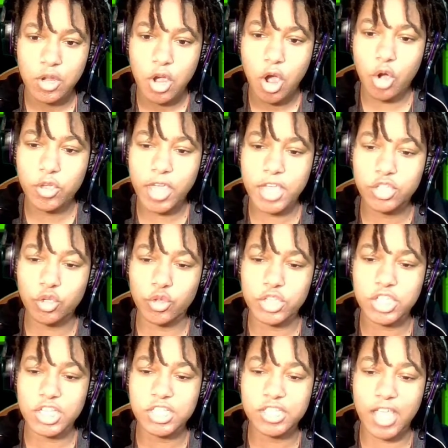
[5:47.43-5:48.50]
Okay, so this
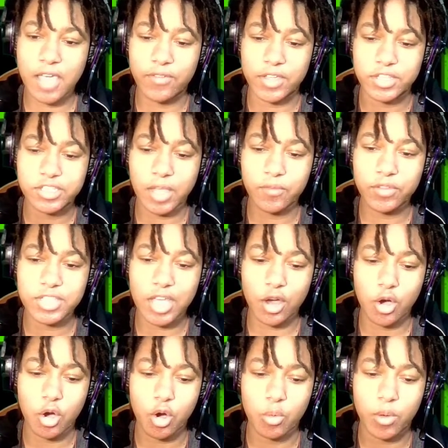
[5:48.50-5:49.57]
is 7. Seven's that
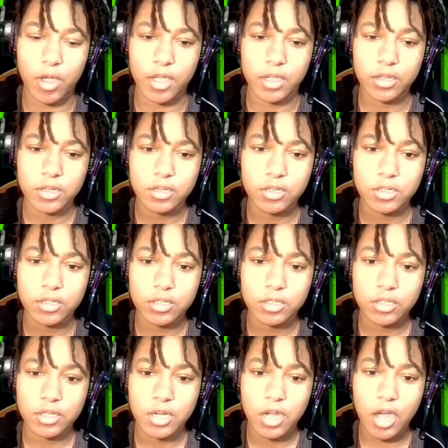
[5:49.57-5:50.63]
hallway.
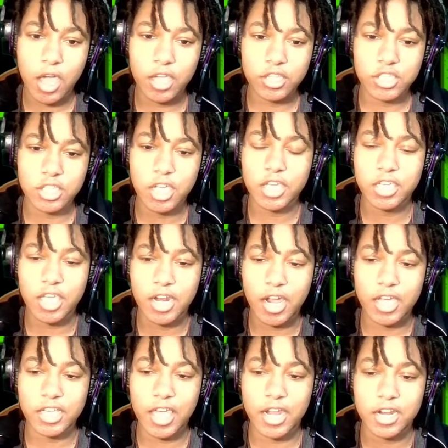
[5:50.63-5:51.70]
I see, I get it,
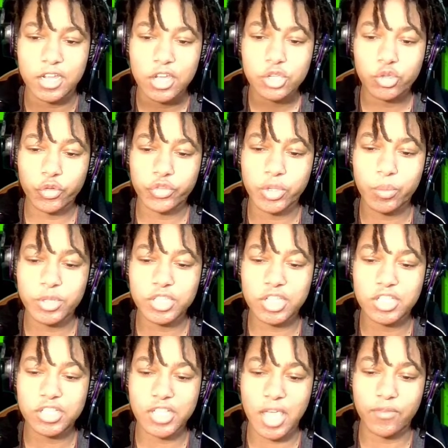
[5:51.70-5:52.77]
I get it. So if someone's in
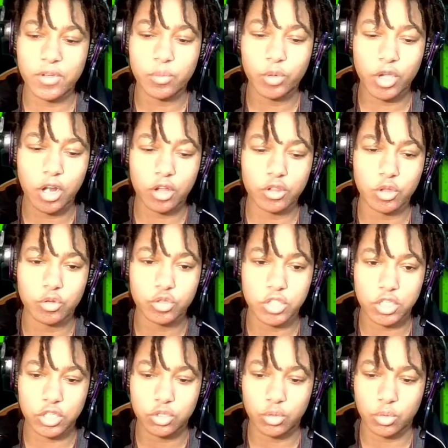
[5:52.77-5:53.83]
7, we gotta close
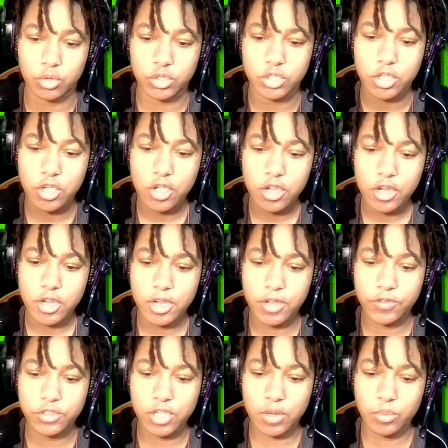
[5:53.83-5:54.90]
these doors.
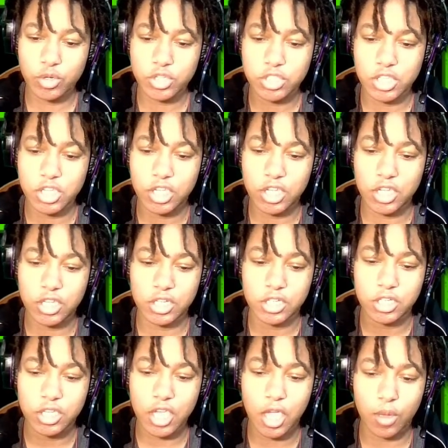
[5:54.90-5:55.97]
If someone's in
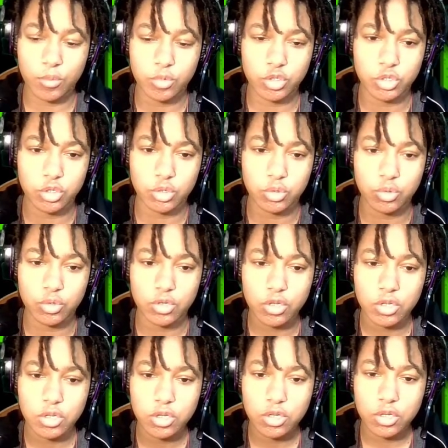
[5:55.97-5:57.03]
camp 2,
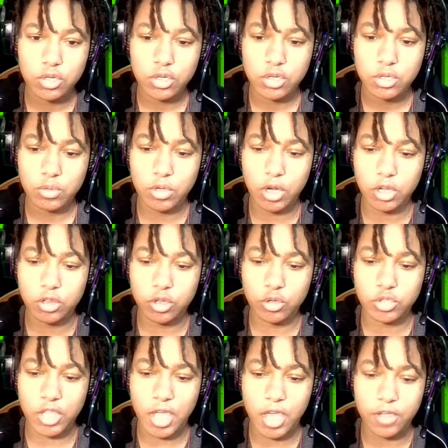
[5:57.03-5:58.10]
we gotta
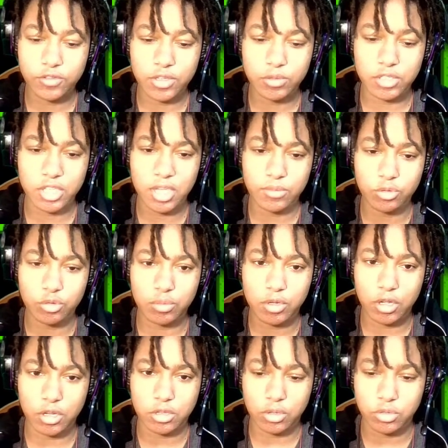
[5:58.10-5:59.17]
close that. If someone's in camp 3, we
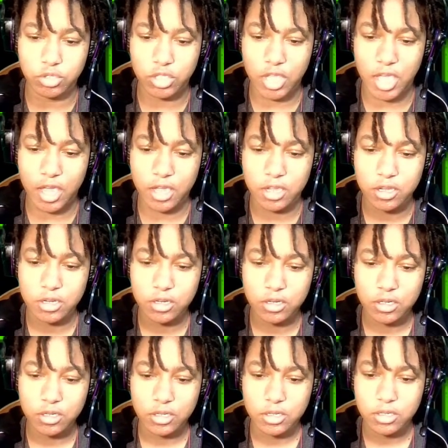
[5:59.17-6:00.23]
gotta close that.
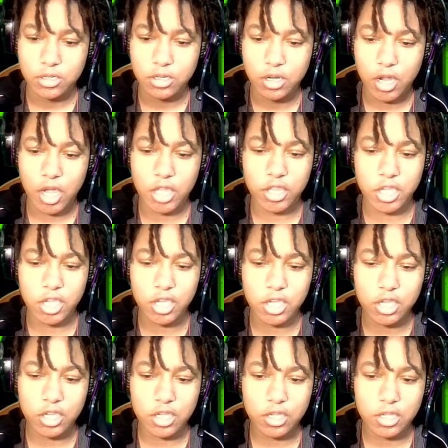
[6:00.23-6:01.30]
I think
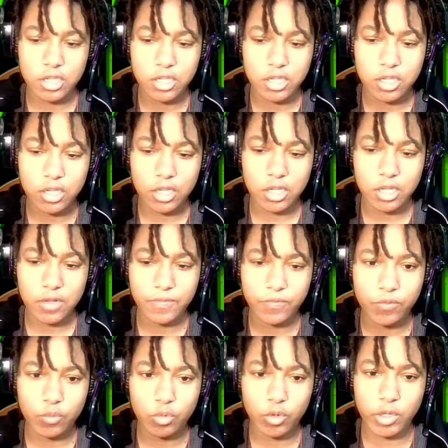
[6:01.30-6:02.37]

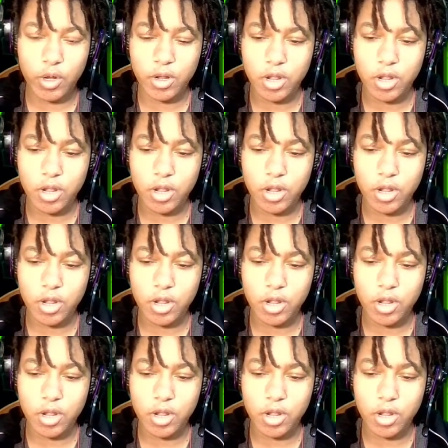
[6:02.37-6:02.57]
we don't